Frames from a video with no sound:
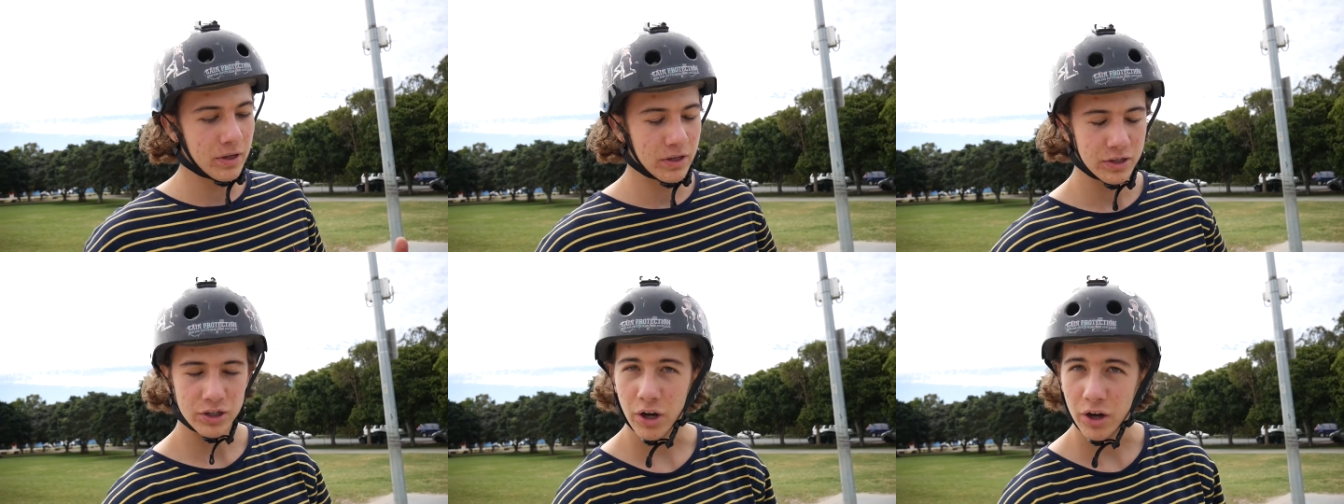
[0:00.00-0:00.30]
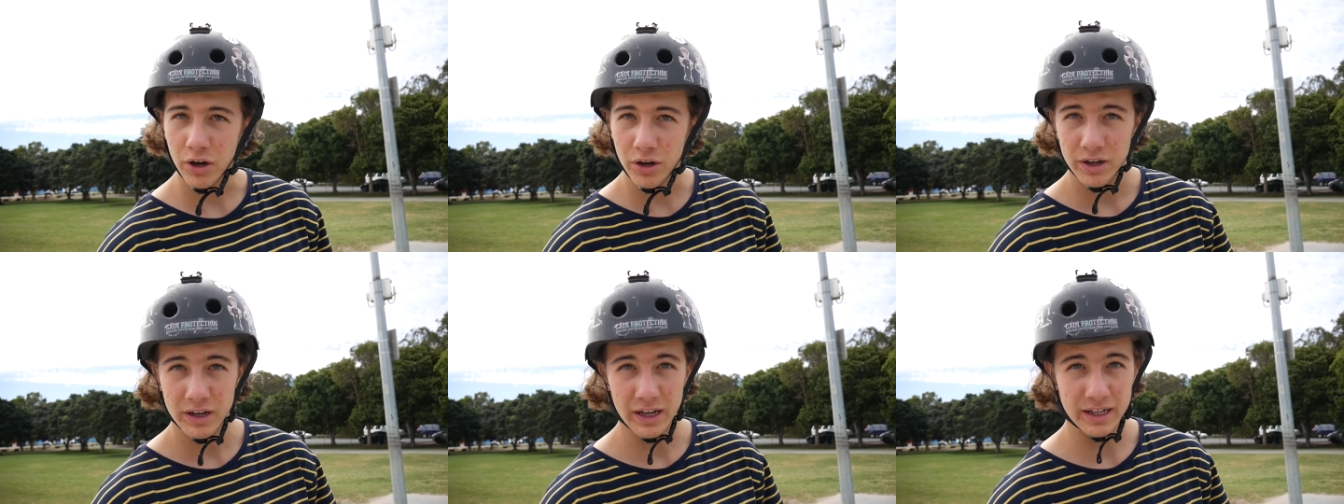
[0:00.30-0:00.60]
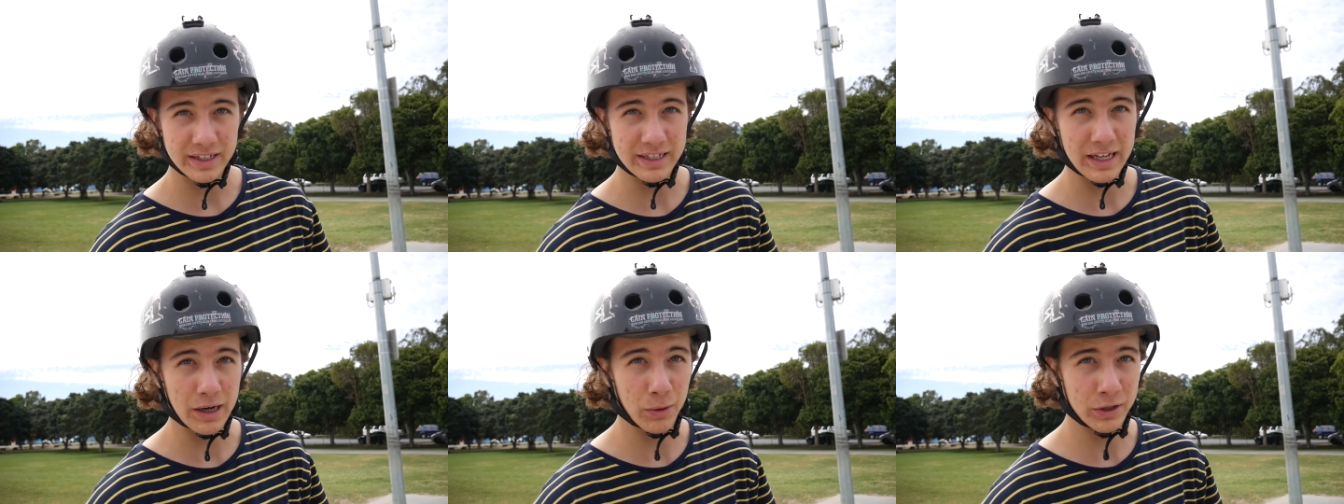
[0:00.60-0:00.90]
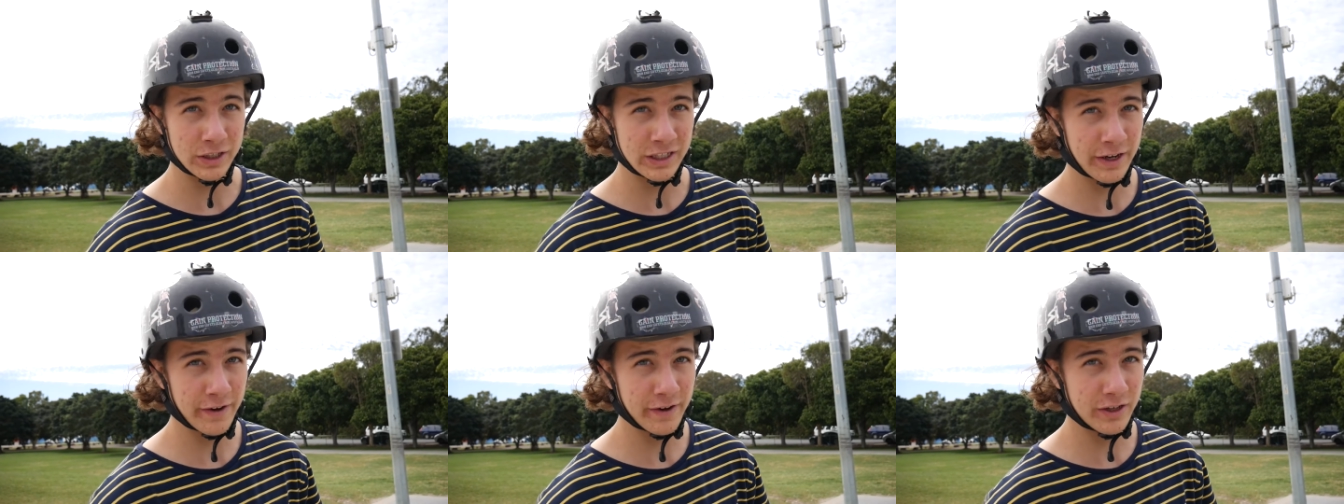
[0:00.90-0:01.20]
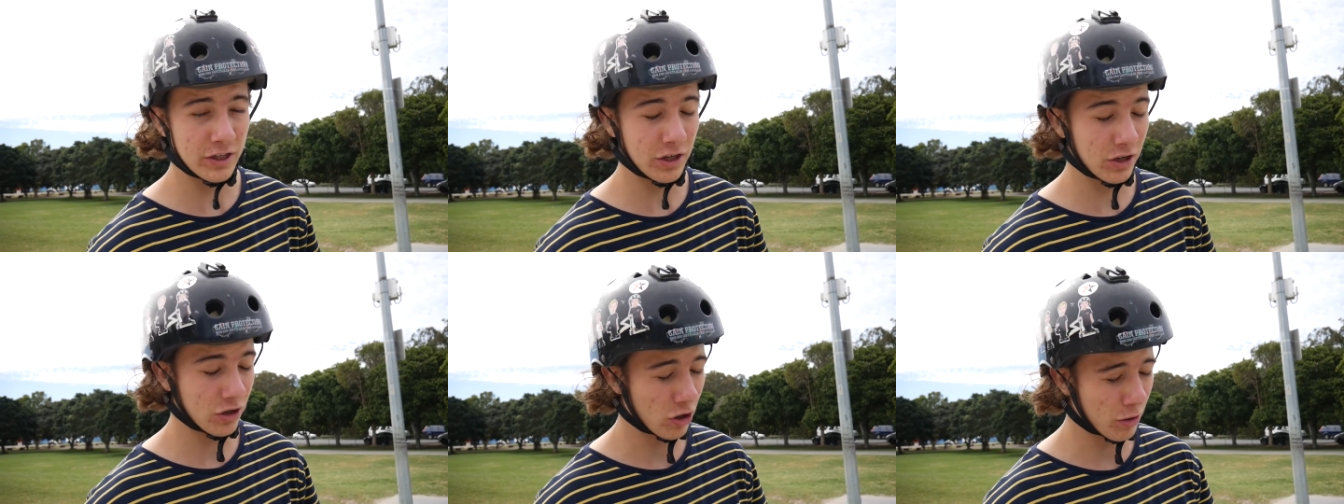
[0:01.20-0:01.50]
So let's see what
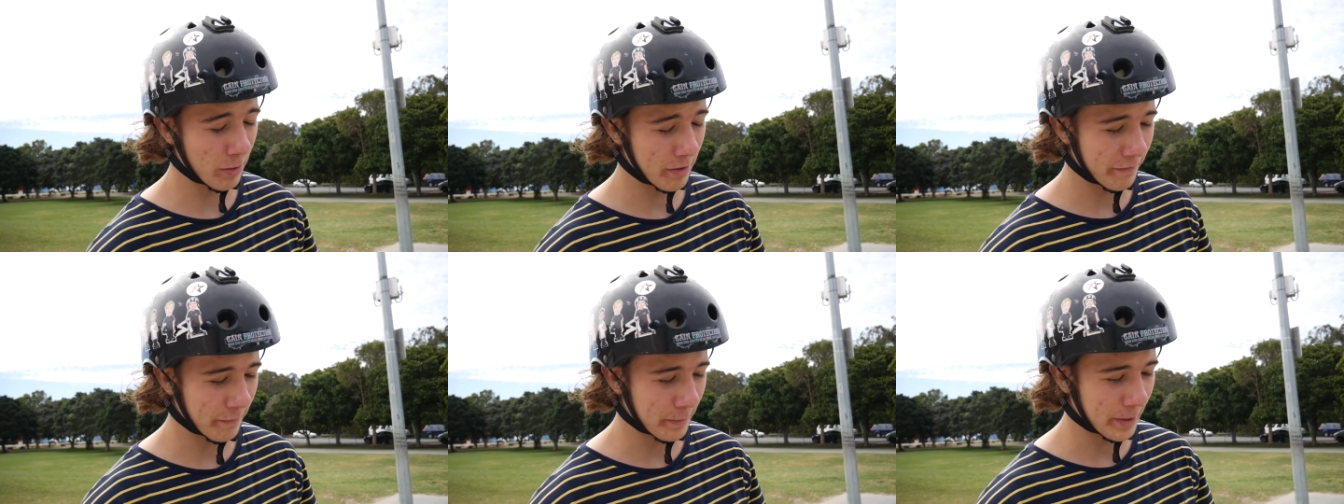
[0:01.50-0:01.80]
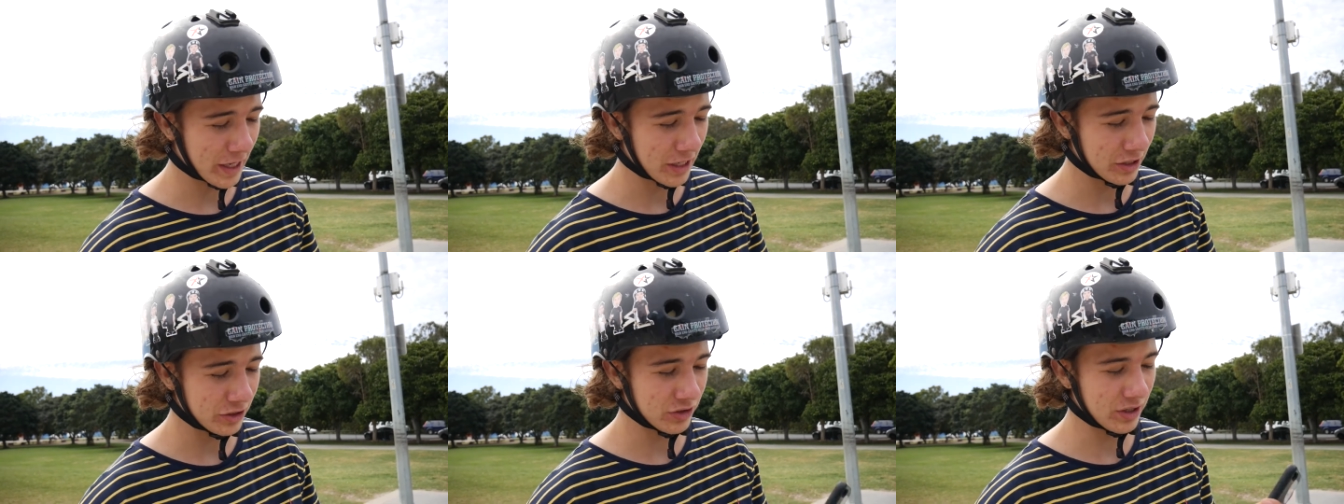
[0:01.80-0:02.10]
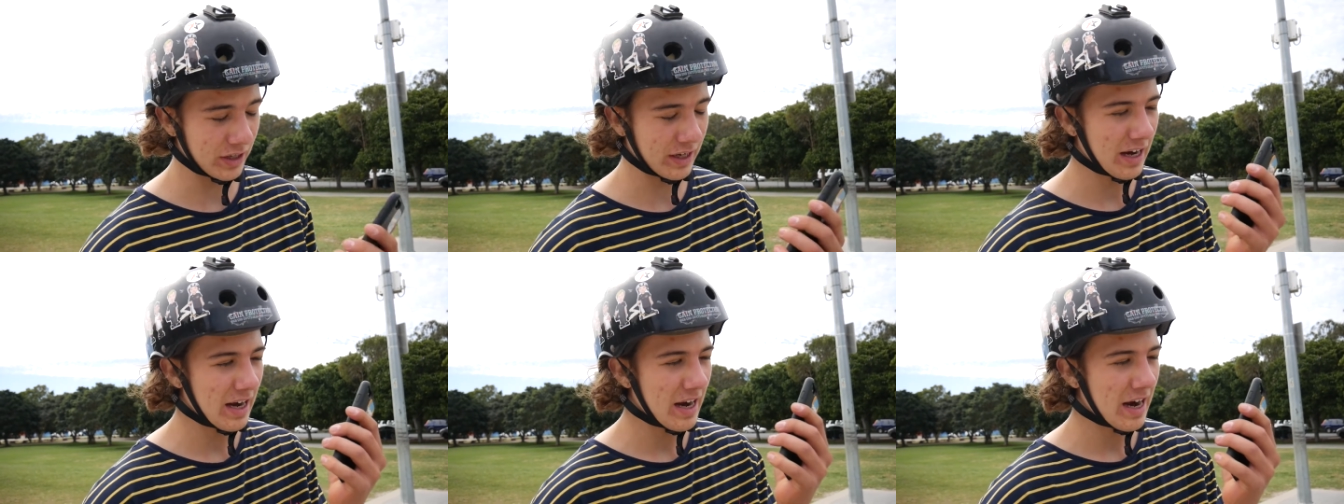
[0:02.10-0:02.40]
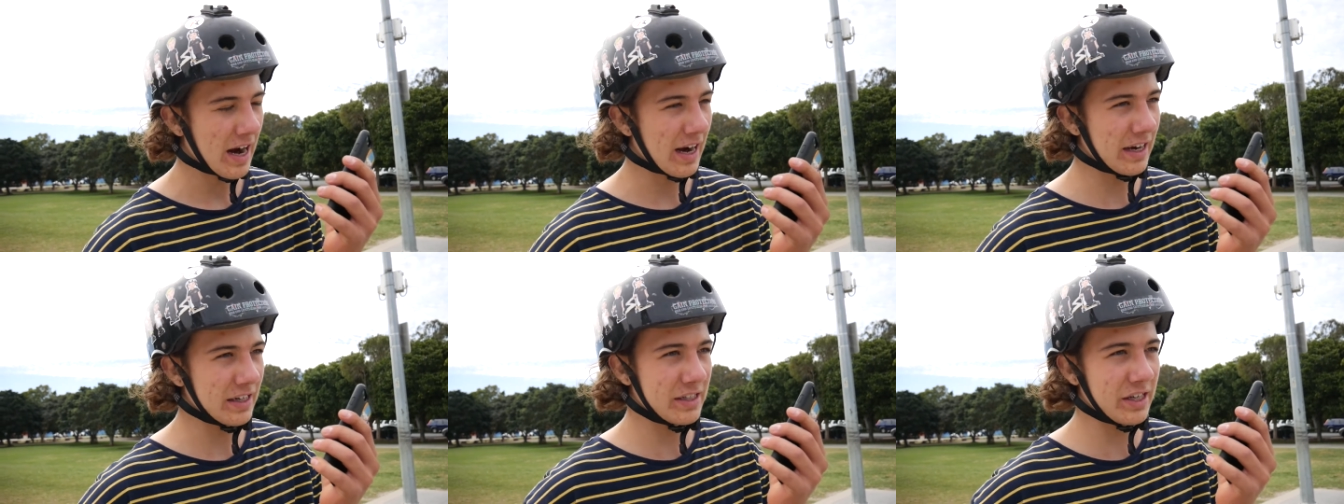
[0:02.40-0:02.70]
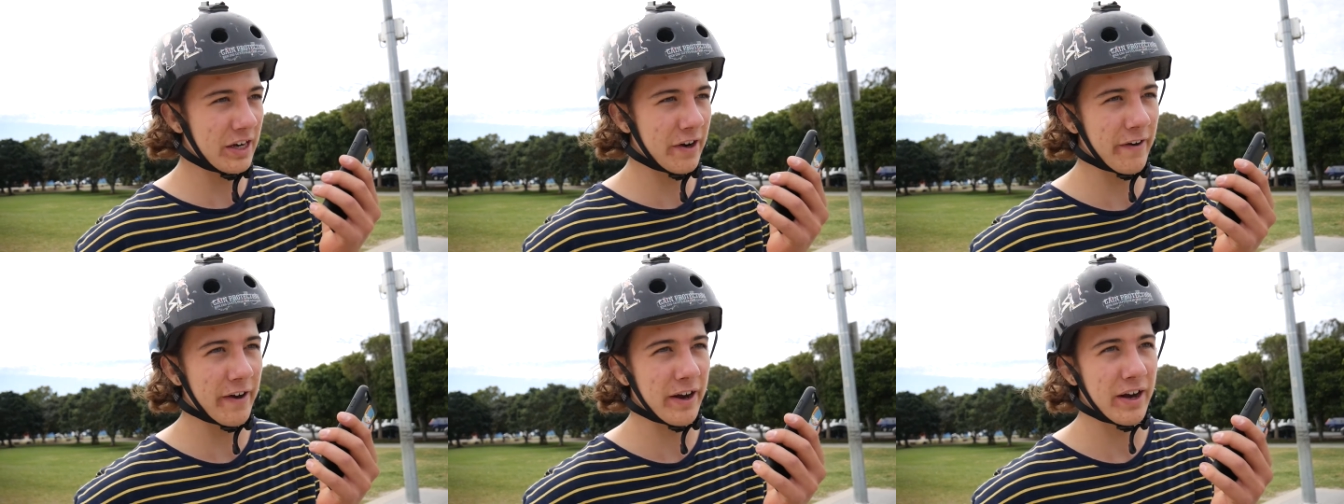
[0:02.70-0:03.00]
Siri's gonna call me for my last trick. Hey
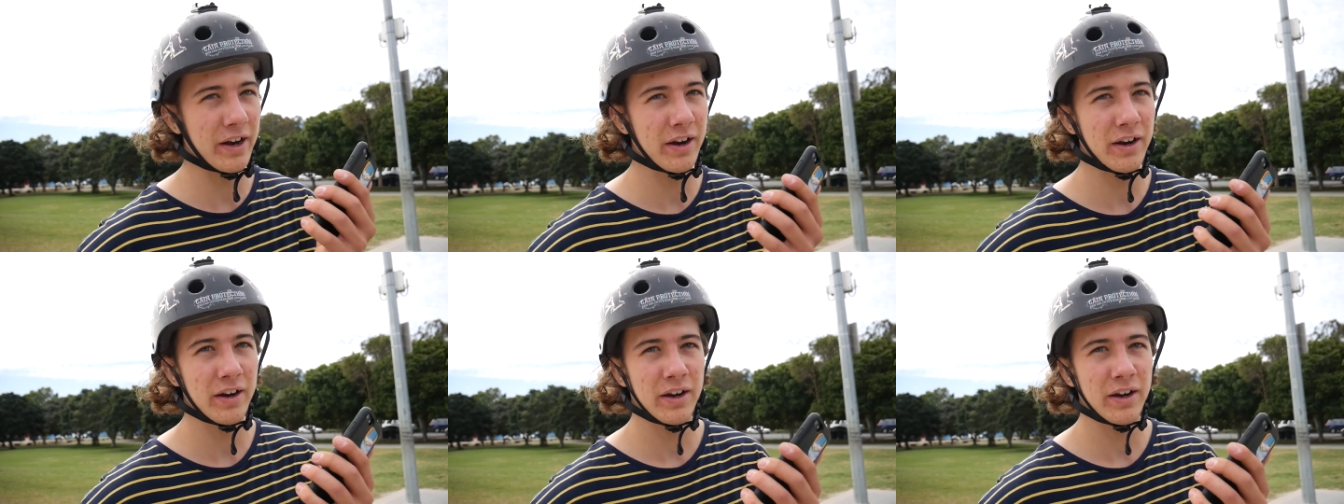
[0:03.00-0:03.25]
Siri.